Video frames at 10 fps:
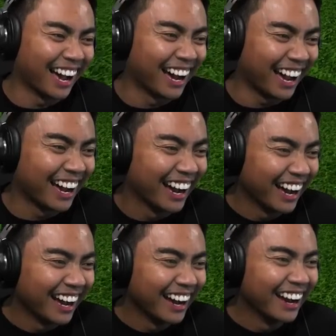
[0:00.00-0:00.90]
coming too.
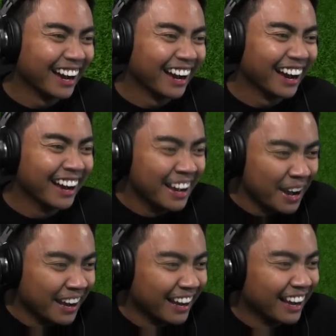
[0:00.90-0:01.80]
I'm coming too.
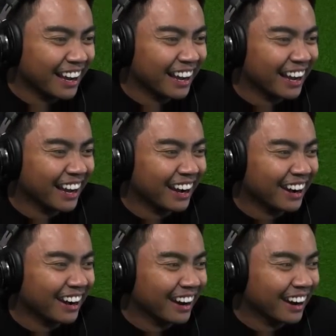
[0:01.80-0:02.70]
Oh!
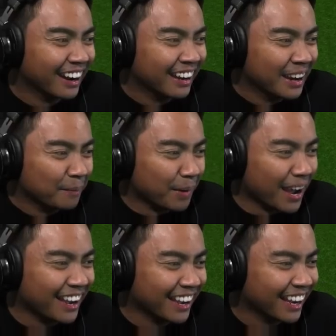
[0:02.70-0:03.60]
Whoa,
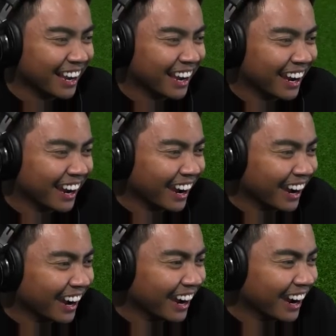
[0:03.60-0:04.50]
whoa, whoa. We're
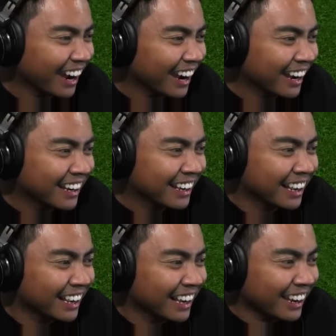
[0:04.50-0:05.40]
right, right, right by
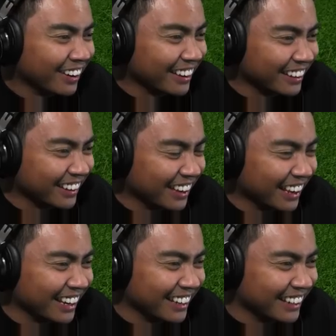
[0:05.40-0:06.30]
each other. Look at our
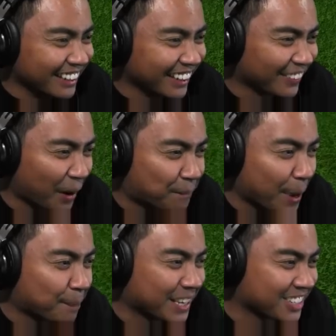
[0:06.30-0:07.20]
peepee. pee. Our,
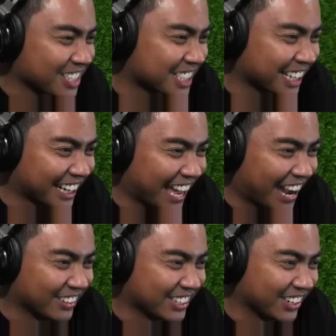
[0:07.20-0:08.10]
our are
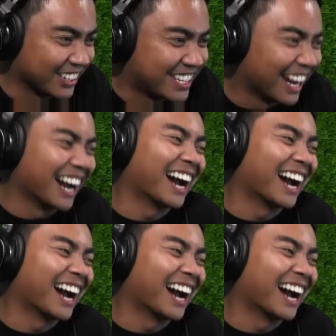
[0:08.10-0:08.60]
sticking out, dude.